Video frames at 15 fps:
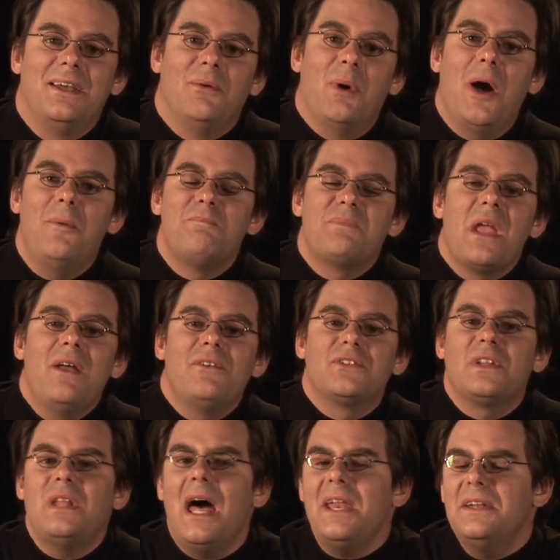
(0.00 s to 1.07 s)
Well, there's
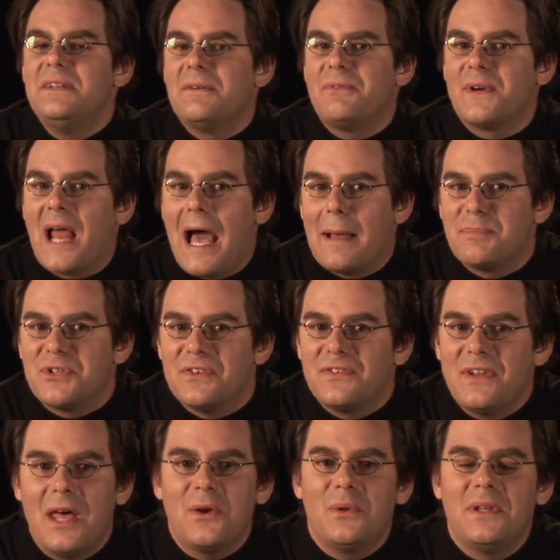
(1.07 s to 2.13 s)
a lot of different options.
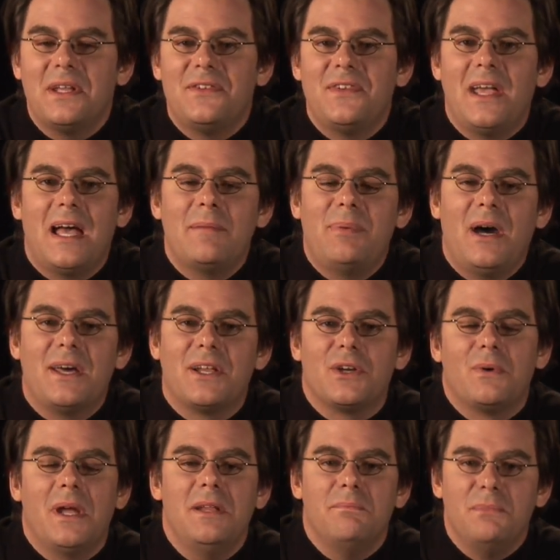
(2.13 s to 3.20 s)
Not only is the iPod a
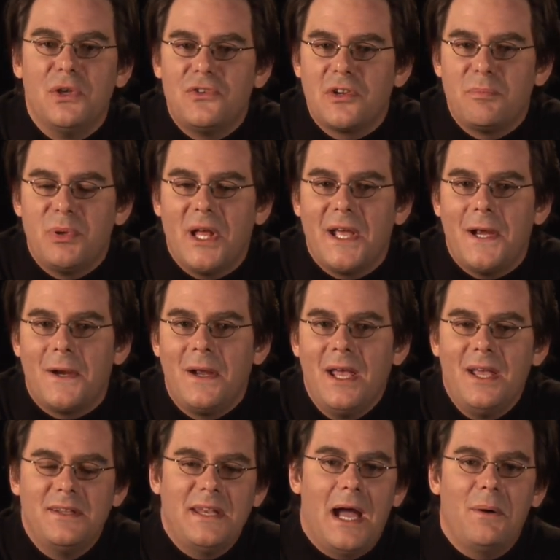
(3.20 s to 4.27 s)
great music player,
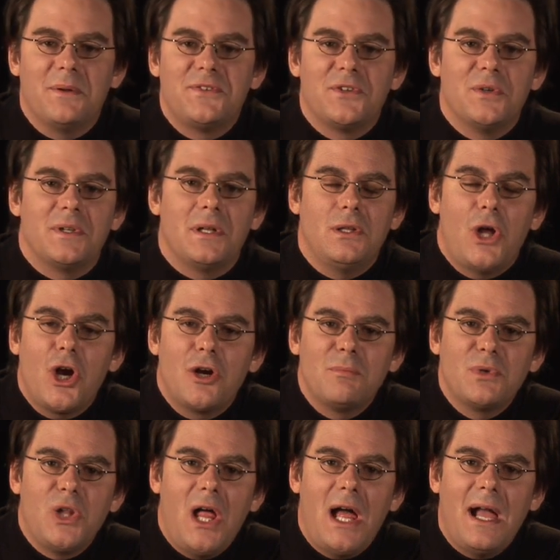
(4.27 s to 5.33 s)
now it's a good alarm
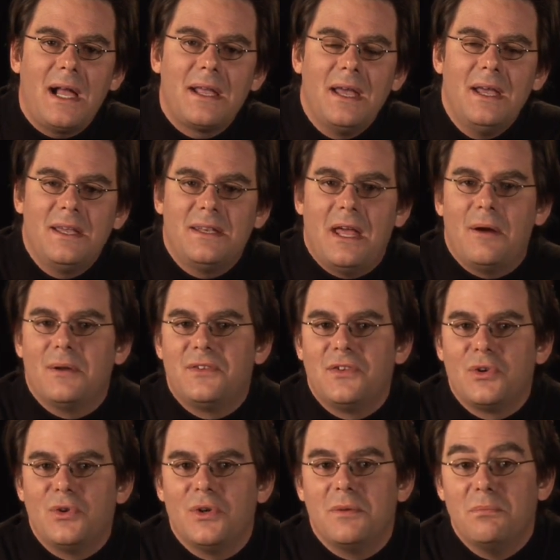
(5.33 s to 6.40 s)
clock, now it's a
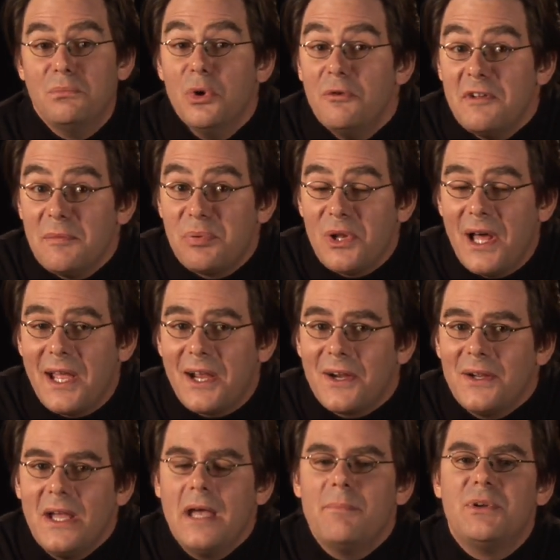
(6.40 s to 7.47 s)
good movie
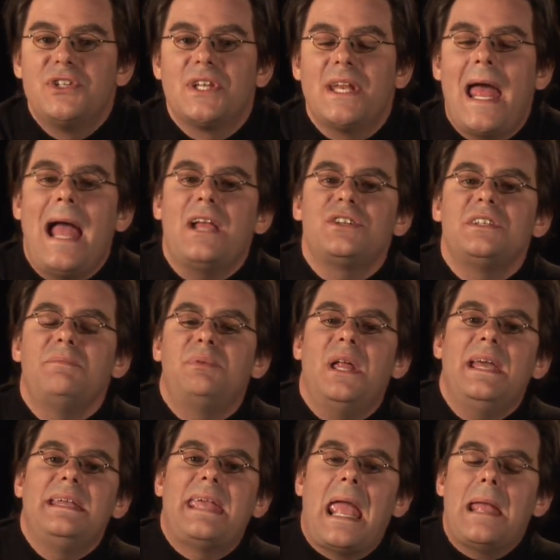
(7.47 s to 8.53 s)
player, but you can actually
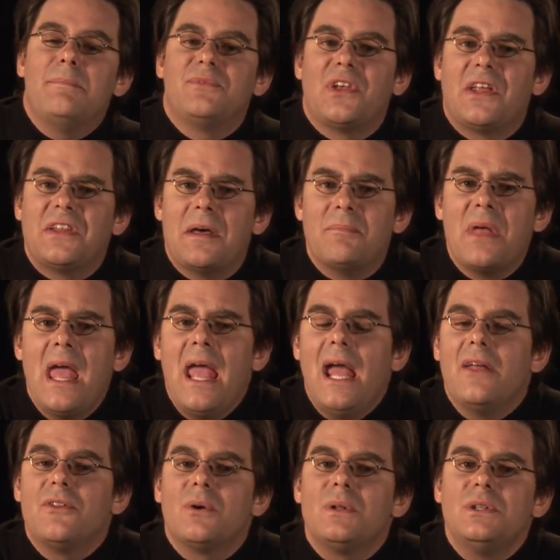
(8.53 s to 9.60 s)
play games on them.
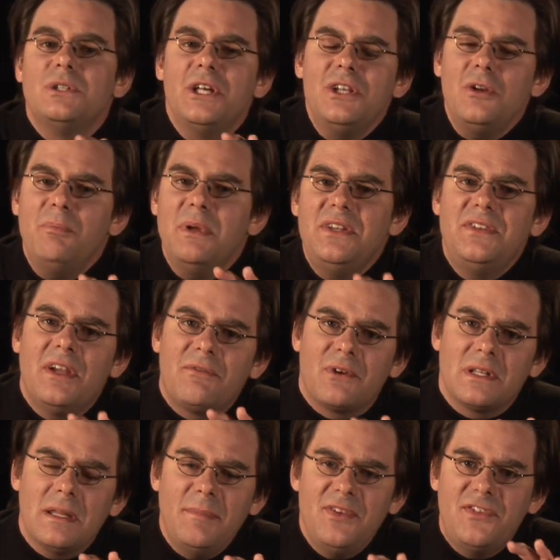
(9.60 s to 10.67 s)
And they're a little bit
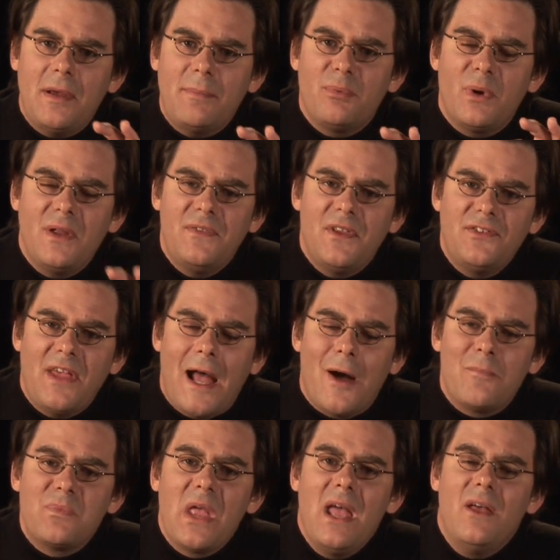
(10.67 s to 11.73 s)
different. Let me separate this
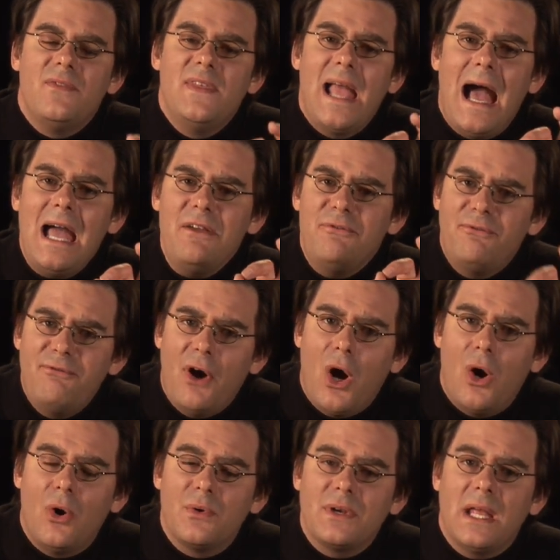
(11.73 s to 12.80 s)
out. The
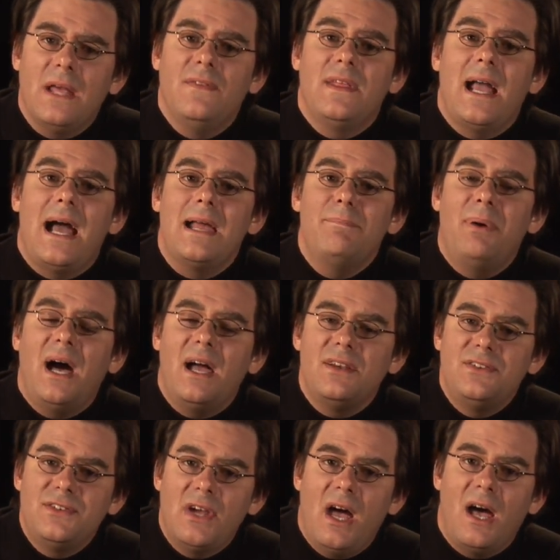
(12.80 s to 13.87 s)
iPhone and the iPod
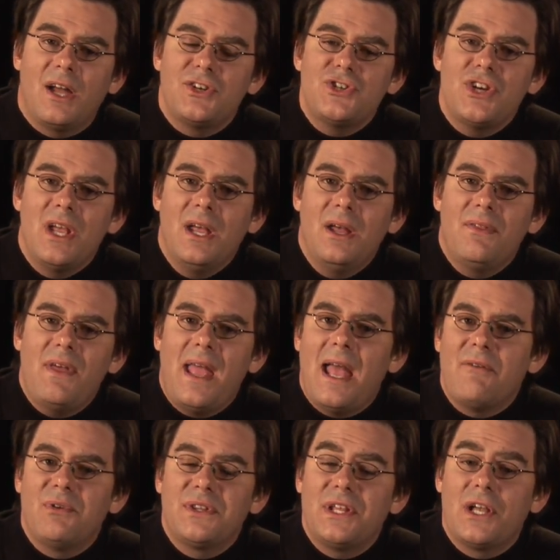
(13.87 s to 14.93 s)
Touch, they
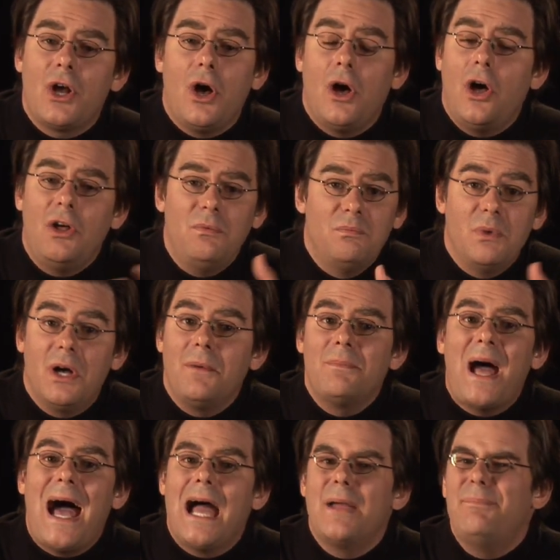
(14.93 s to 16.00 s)
have what they call, well,
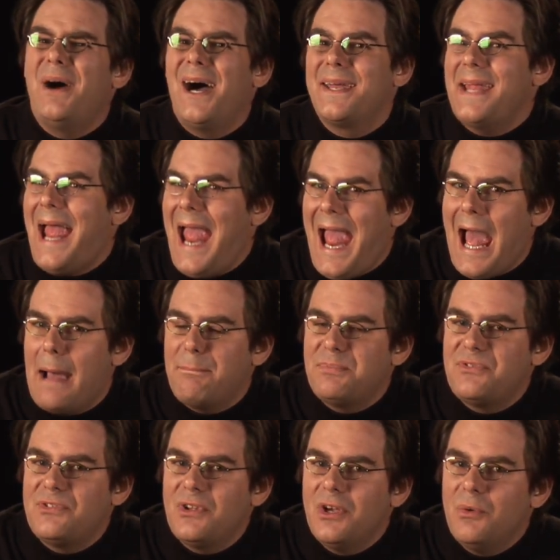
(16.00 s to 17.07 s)
iPod
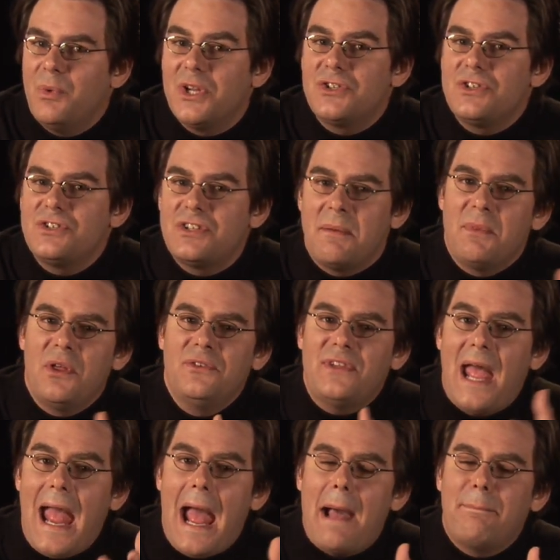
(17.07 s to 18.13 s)
apps, which some of those
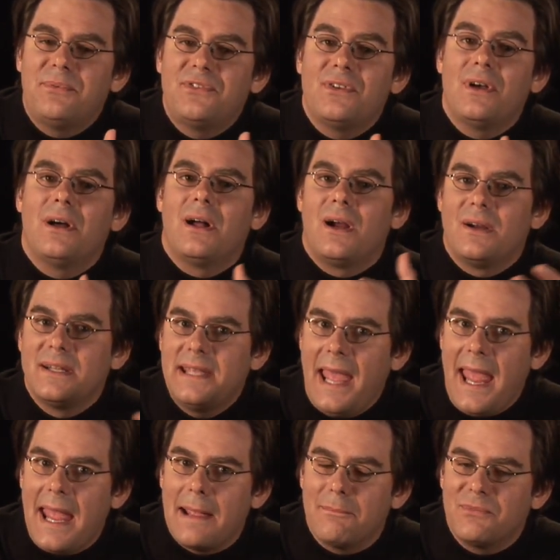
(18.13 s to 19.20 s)
apps are
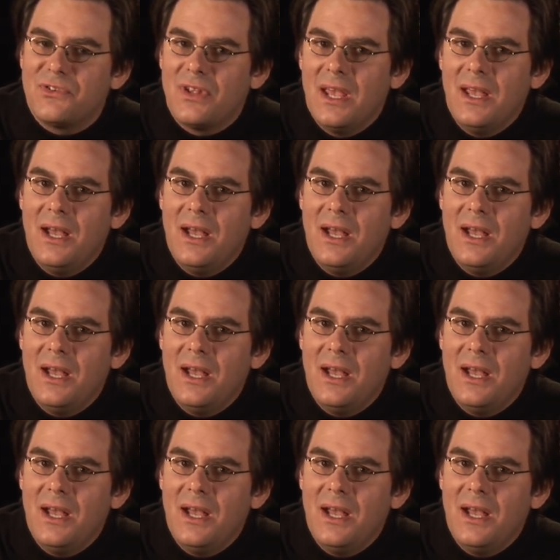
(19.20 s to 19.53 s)
games.